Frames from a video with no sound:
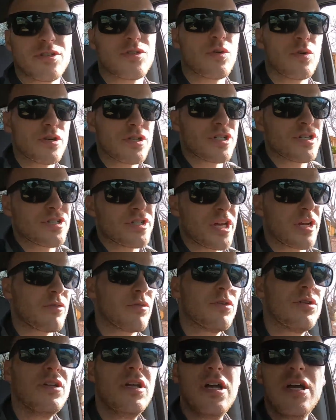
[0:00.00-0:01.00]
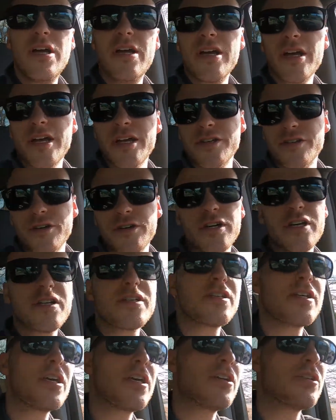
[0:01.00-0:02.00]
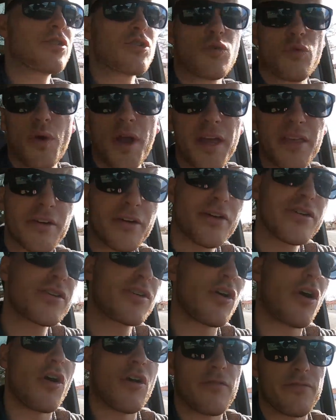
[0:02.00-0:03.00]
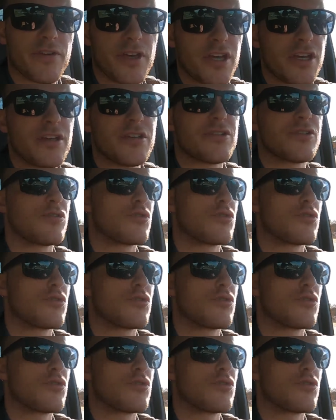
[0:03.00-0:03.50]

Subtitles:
George in general is you're going to see trailers, RVs,